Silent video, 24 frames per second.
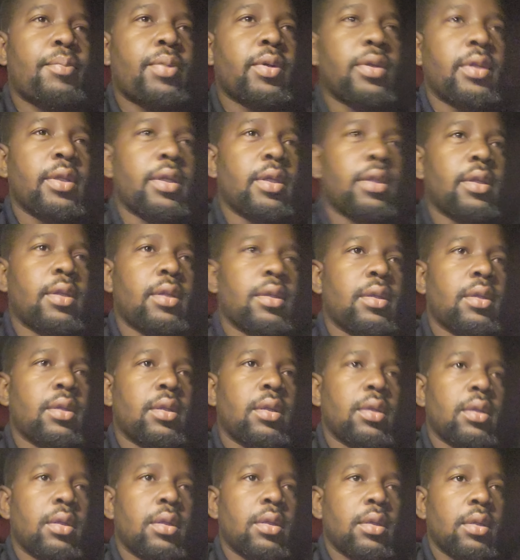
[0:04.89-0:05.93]
i'm putting
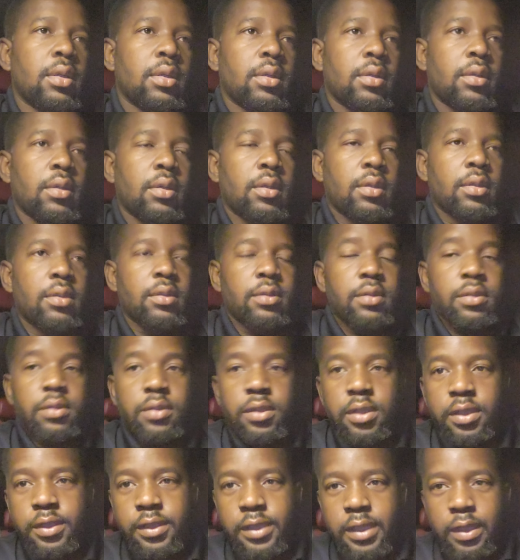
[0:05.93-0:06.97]
in
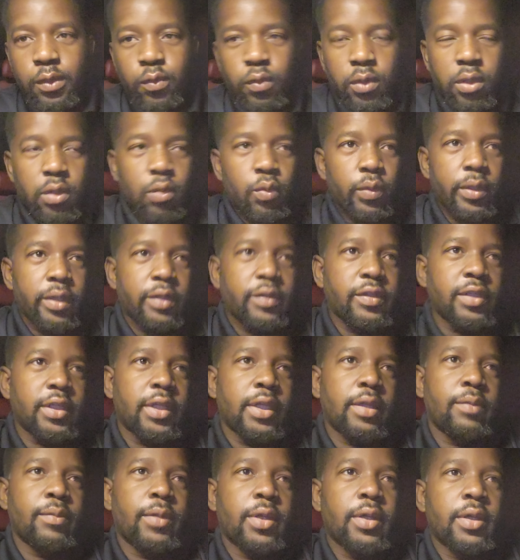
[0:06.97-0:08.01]
six day work week
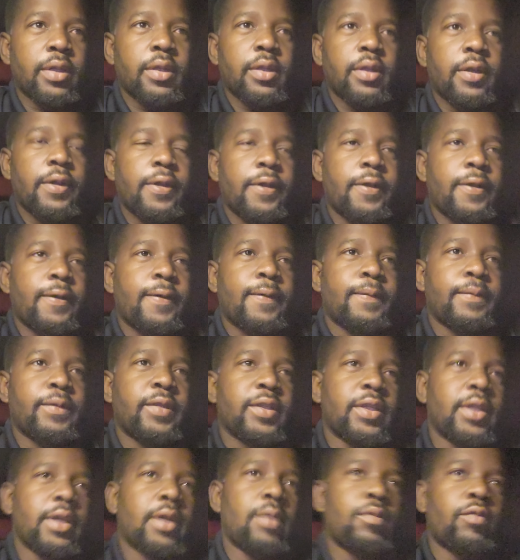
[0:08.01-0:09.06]
today man um
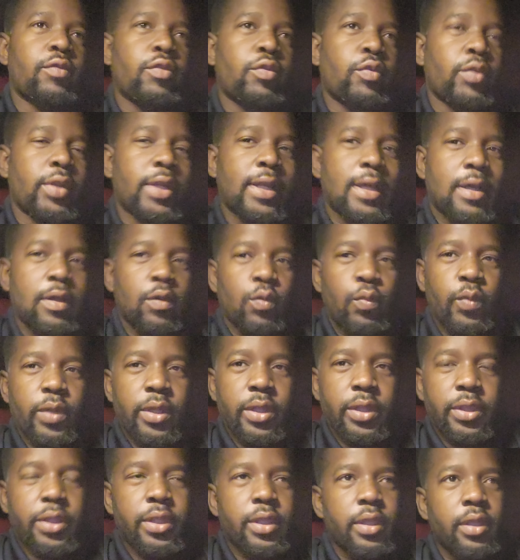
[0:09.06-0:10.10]
today i'm rolling out
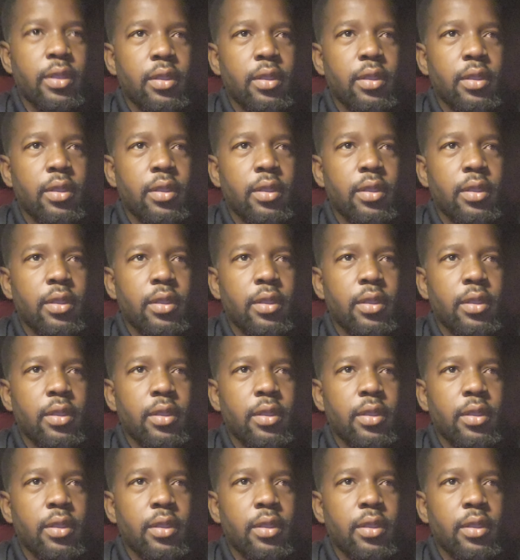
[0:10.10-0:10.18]
with